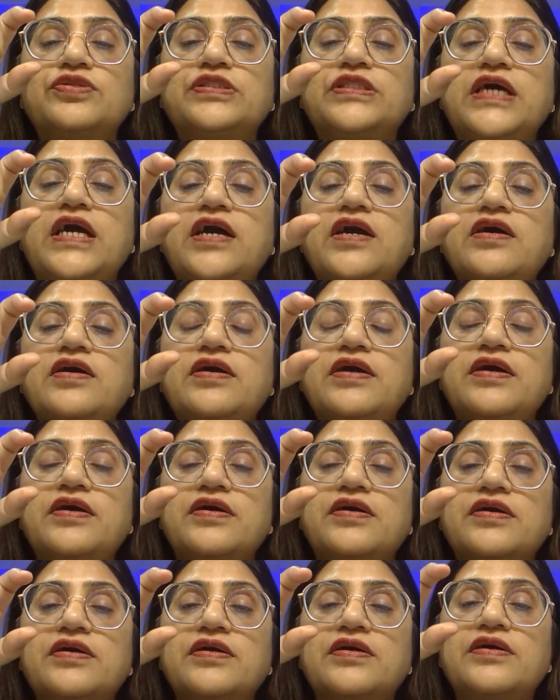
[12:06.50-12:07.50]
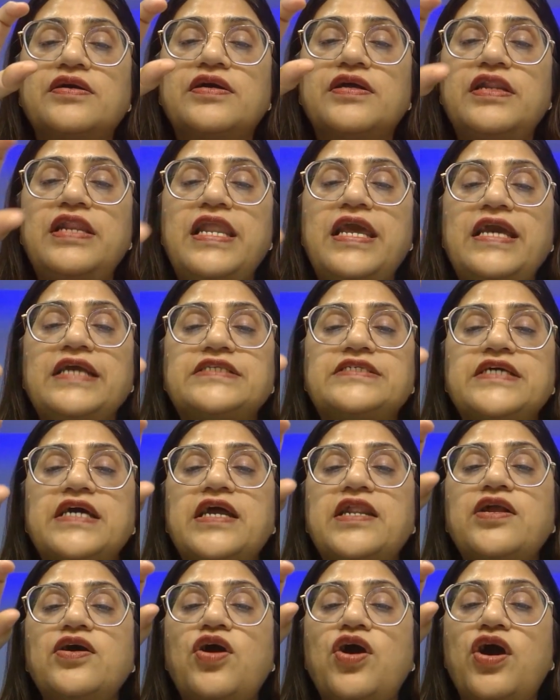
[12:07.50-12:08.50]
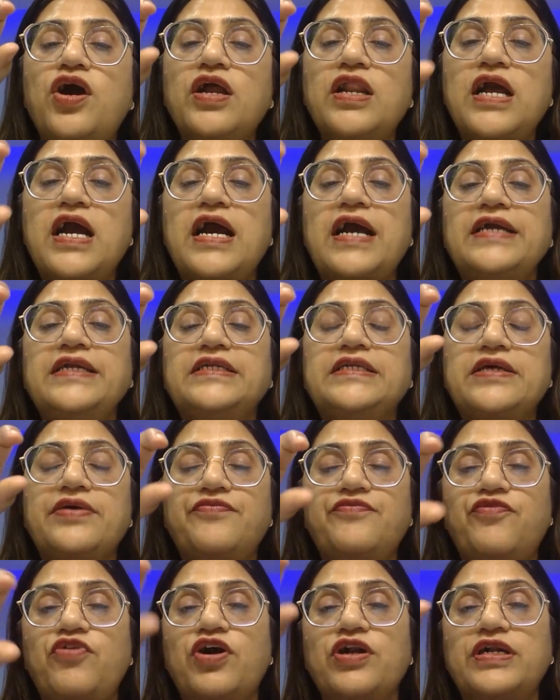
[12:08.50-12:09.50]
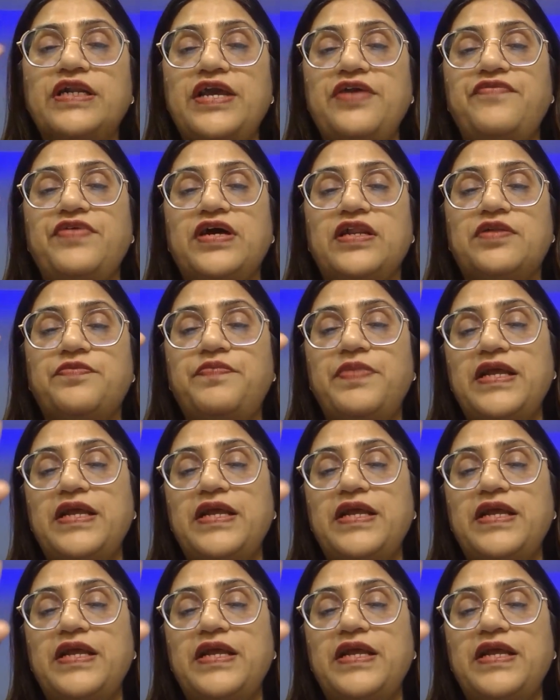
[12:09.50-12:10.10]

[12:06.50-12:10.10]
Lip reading: the ledger or item, whatever.